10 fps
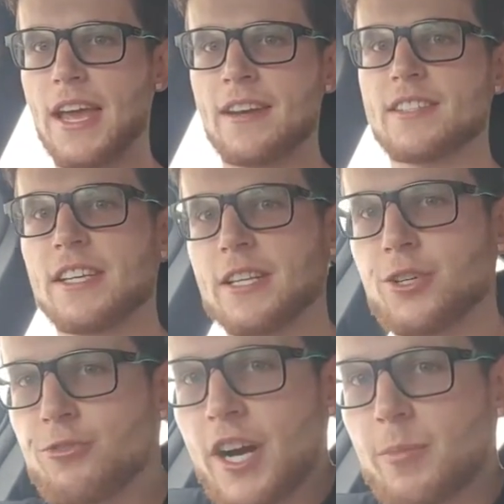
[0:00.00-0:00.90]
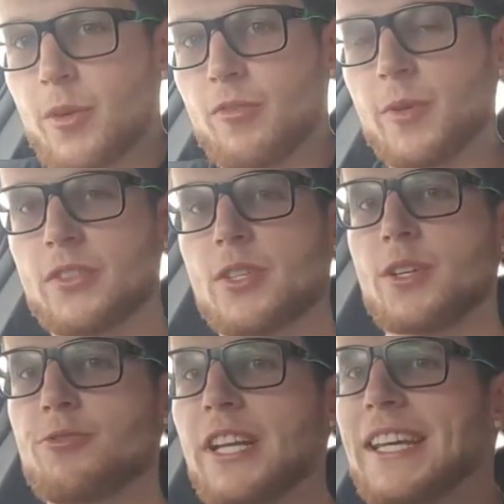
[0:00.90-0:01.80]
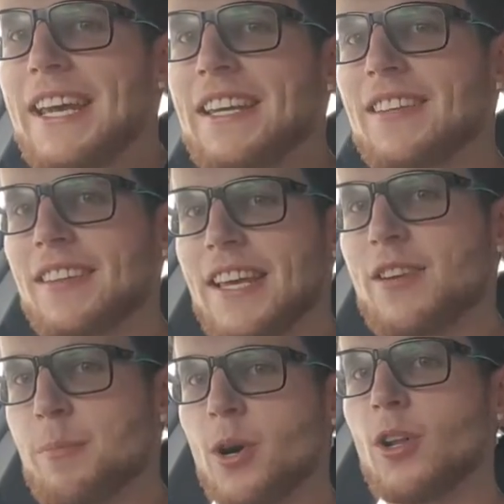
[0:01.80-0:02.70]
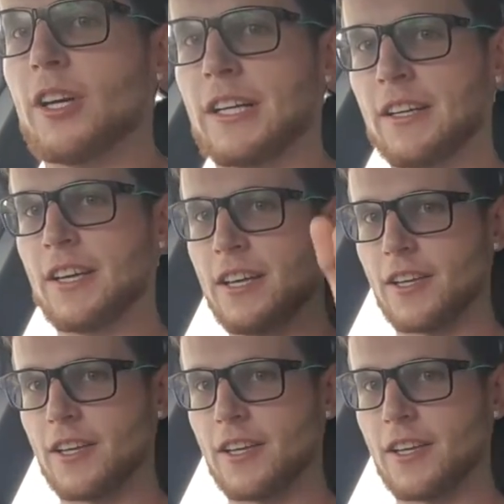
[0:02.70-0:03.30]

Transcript: and it's any shrug movement. So it's really anything that you're pulling.